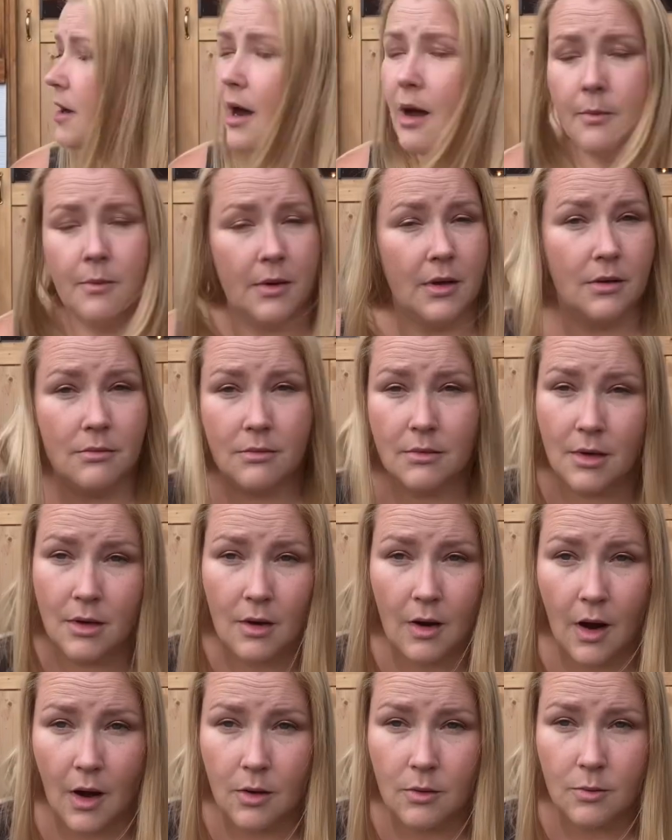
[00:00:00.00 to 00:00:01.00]
are happy.
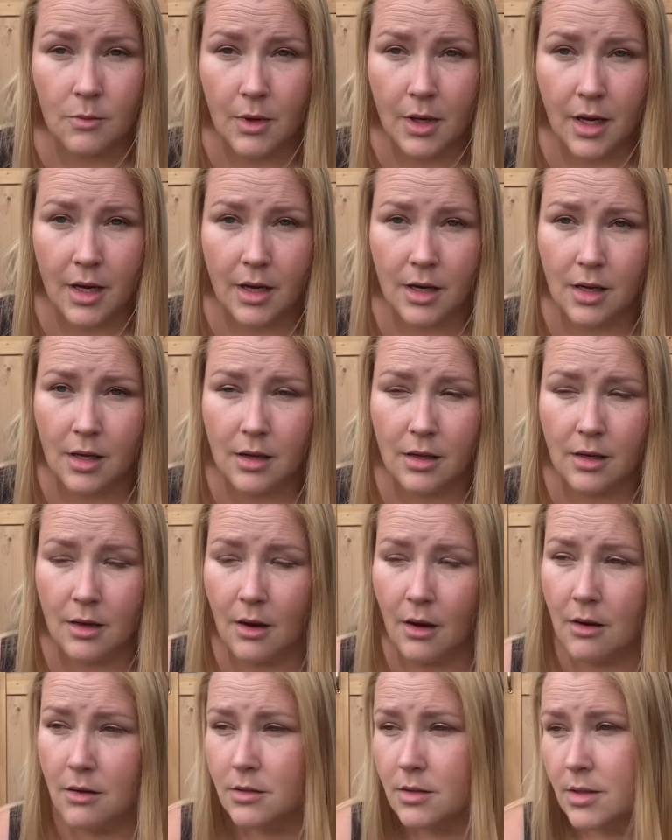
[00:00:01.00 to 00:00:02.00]
They're out and playing in the
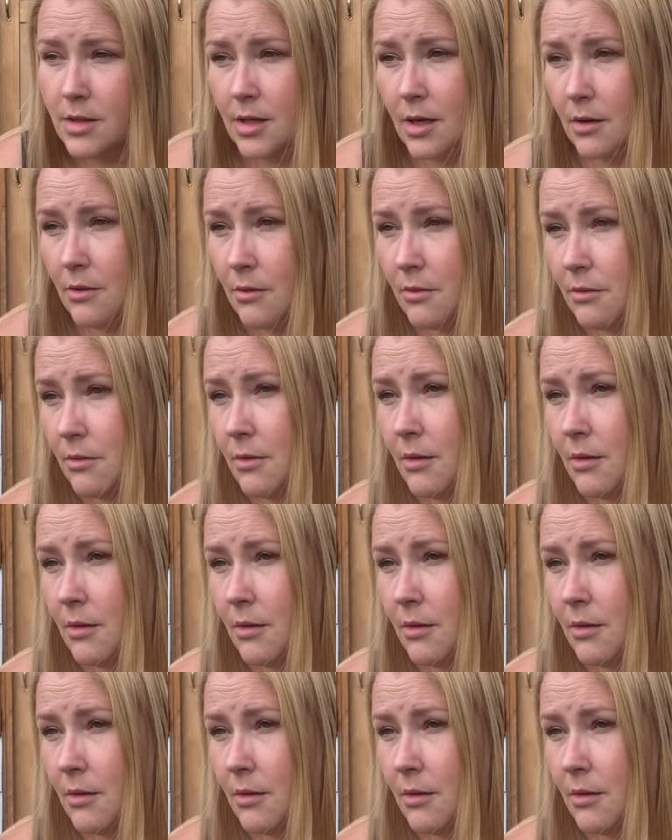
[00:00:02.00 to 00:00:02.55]
yard, so